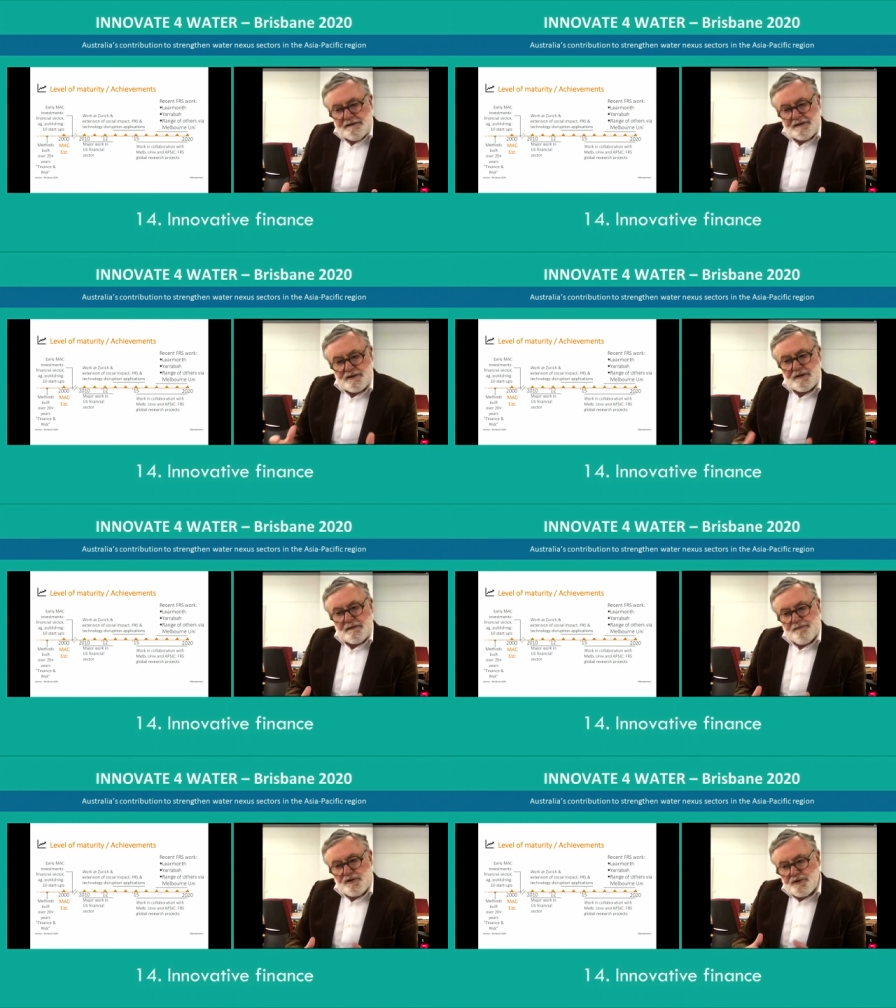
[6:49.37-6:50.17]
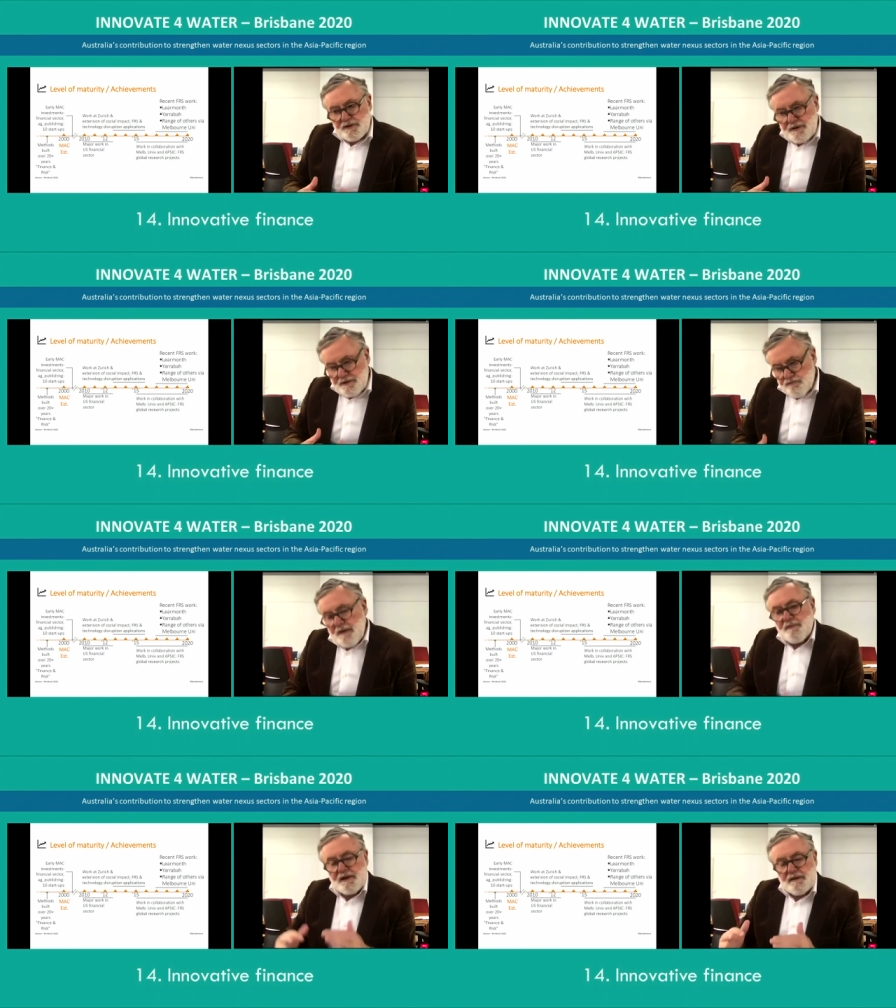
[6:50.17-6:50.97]
It's not just
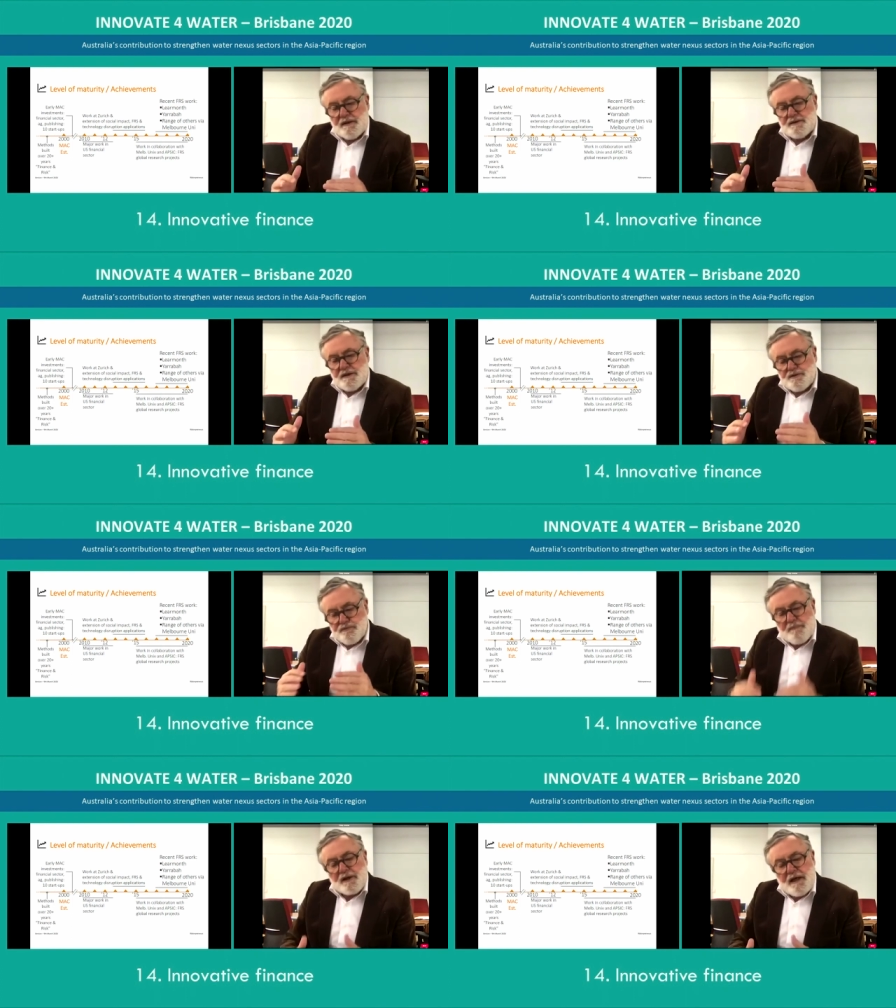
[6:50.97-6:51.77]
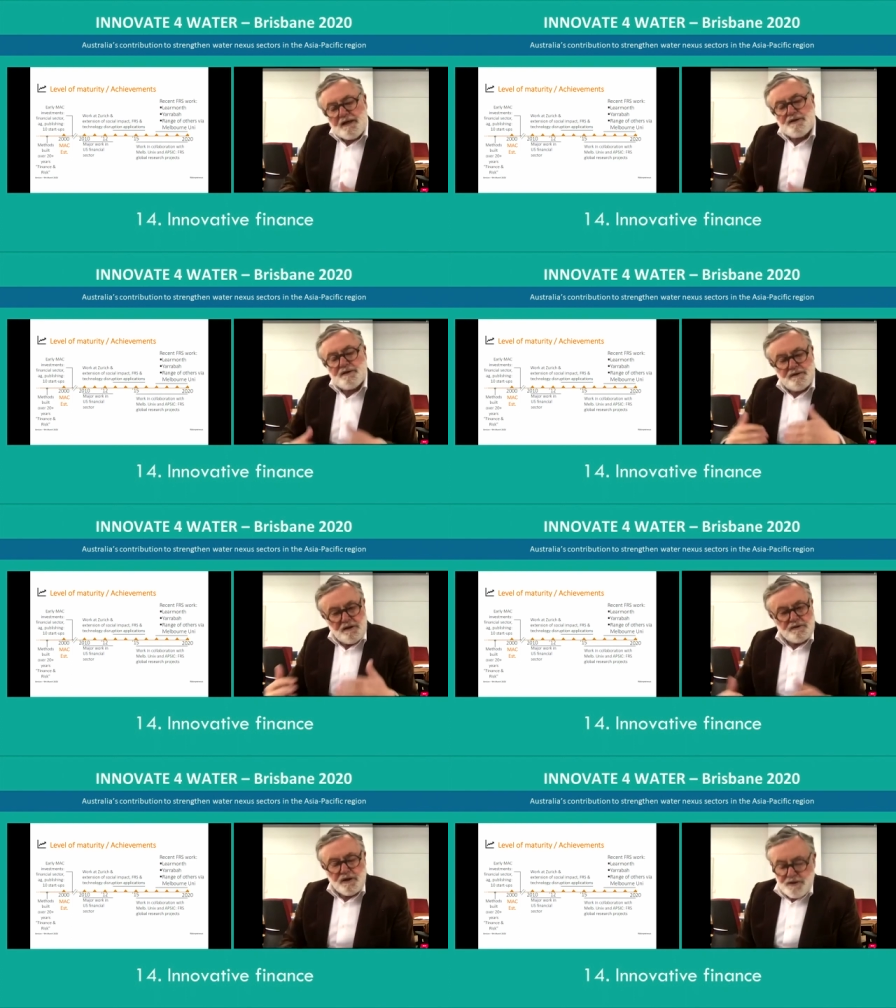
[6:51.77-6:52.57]
it's replication,
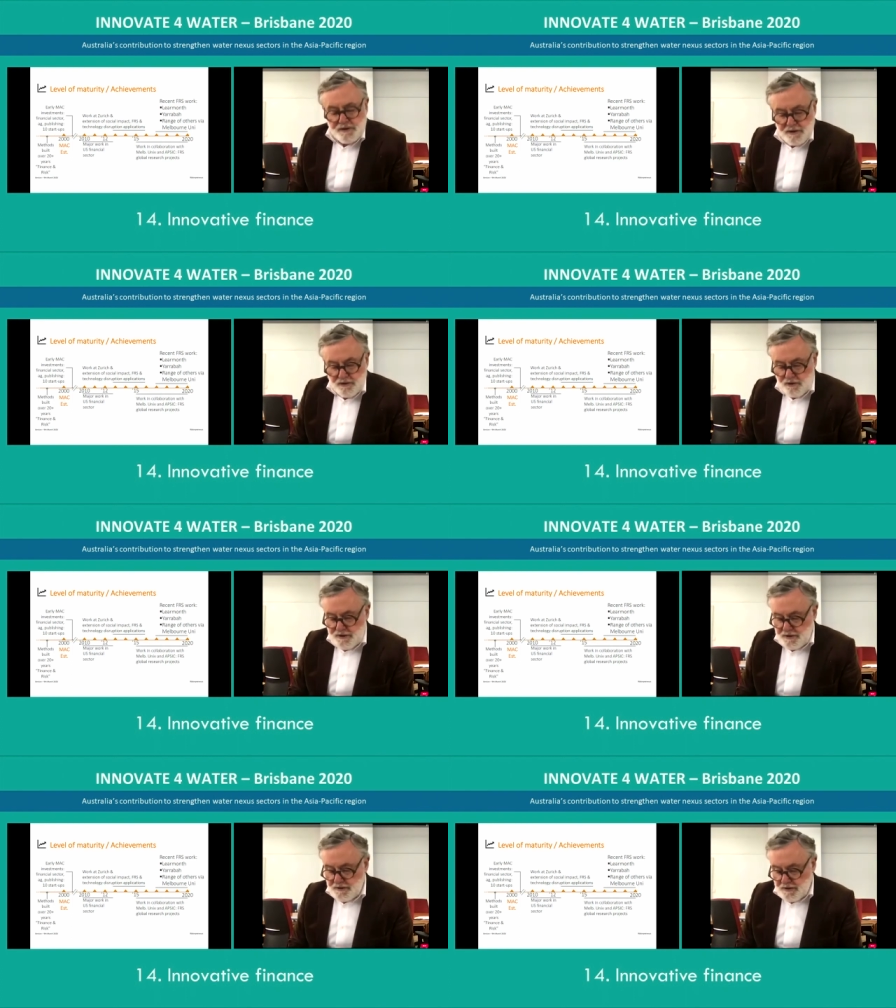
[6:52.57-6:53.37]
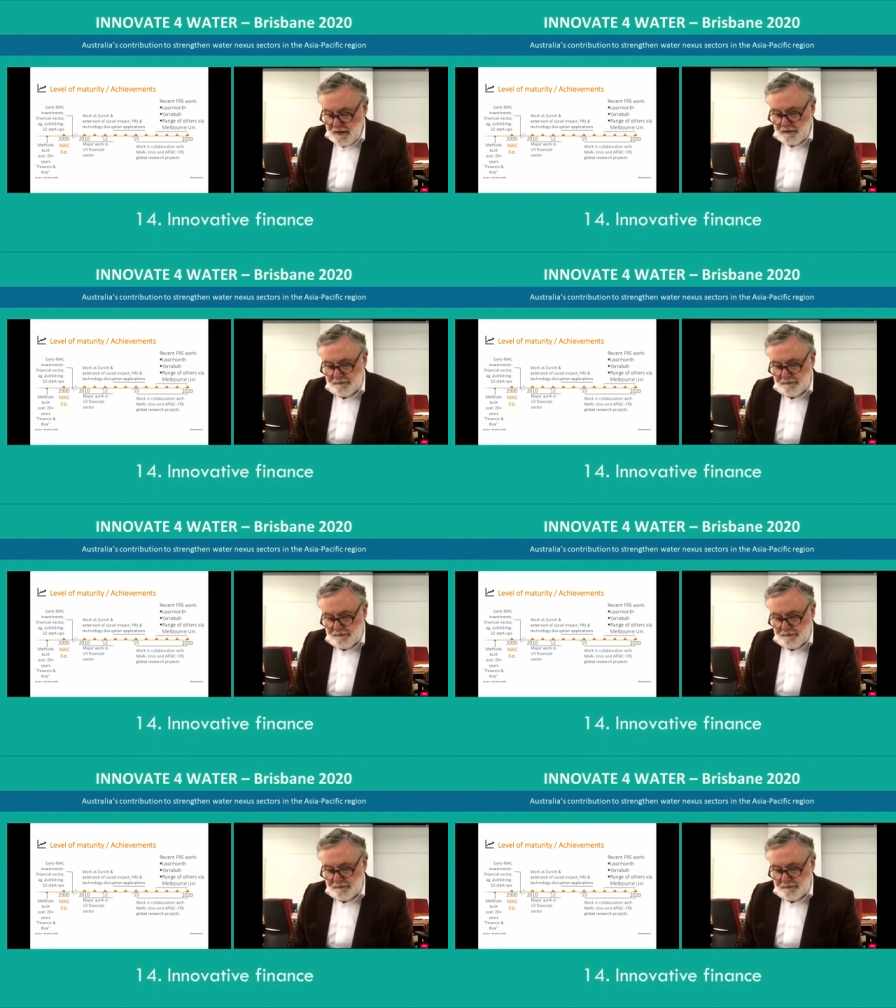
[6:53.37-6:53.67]
not just increasing scale.